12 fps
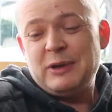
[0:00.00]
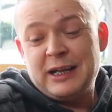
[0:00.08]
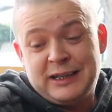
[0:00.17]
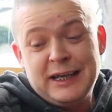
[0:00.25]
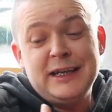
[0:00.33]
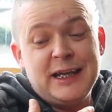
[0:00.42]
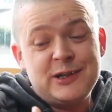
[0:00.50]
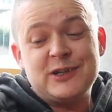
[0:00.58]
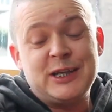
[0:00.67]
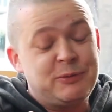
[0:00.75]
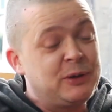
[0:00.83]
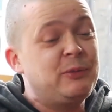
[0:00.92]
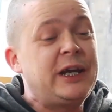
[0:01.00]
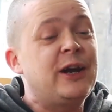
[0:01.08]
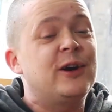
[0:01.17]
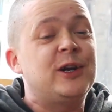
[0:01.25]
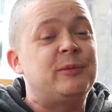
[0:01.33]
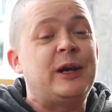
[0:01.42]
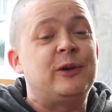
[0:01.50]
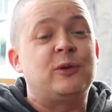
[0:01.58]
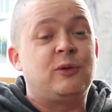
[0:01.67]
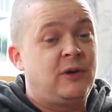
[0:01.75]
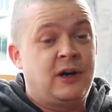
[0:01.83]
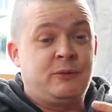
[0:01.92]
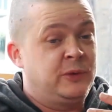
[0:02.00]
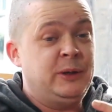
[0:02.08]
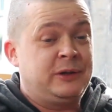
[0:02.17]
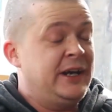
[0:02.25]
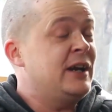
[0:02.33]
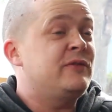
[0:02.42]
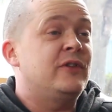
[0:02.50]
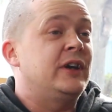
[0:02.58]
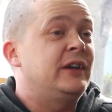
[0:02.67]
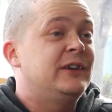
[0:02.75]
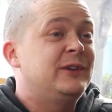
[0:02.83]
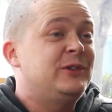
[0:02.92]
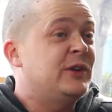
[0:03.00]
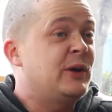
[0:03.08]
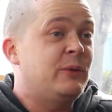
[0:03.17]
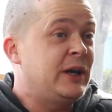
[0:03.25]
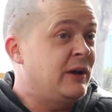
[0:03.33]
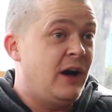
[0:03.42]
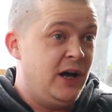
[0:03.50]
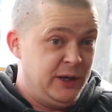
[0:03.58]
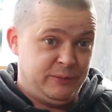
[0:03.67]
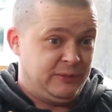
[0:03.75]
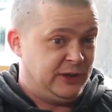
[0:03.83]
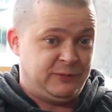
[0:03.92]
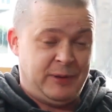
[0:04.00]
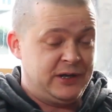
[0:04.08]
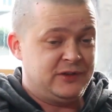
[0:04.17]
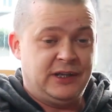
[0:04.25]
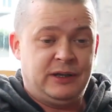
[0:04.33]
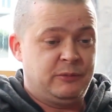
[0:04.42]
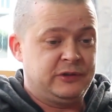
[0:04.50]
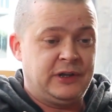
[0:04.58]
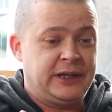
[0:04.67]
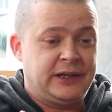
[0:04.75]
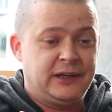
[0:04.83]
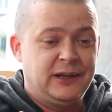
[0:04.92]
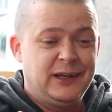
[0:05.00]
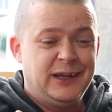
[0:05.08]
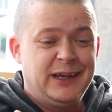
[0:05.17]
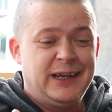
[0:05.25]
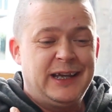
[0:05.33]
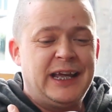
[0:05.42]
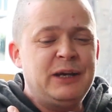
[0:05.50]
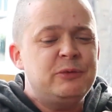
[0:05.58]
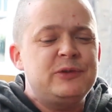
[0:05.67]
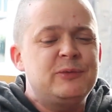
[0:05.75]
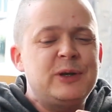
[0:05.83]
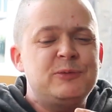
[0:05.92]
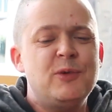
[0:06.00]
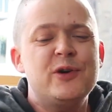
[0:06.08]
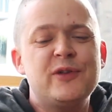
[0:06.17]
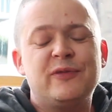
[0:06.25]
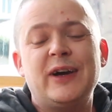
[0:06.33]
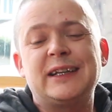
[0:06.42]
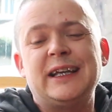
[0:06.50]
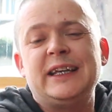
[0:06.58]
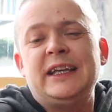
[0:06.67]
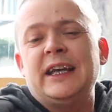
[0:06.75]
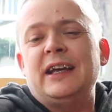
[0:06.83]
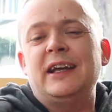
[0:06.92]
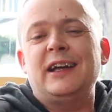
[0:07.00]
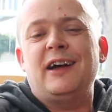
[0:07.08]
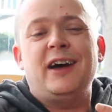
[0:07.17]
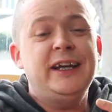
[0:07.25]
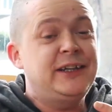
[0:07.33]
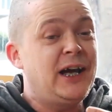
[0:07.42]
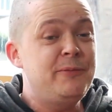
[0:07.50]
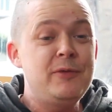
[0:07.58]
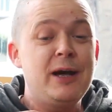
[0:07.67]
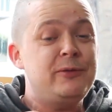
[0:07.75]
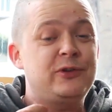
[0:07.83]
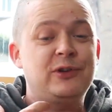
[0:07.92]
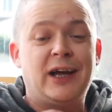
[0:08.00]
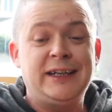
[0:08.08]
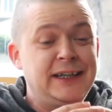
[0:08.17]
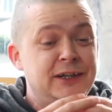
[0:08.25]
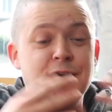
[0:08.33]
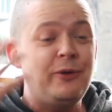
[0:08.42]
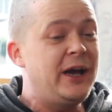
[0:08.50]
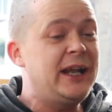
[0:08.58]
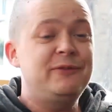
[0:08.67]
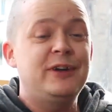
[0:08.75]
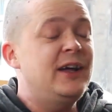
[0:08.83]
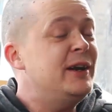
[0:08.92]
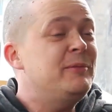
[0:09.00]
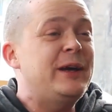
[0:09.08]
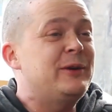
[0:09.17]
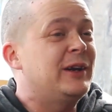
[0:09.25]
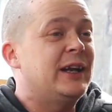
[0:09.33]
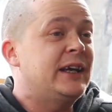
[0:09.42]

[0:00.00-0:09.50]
It, initially, when we heard about it, uh, we were terrified. Do you know that way? I especially was like, it was, it was more the fact that I I, am not, I didn't know a hell of a lot about it.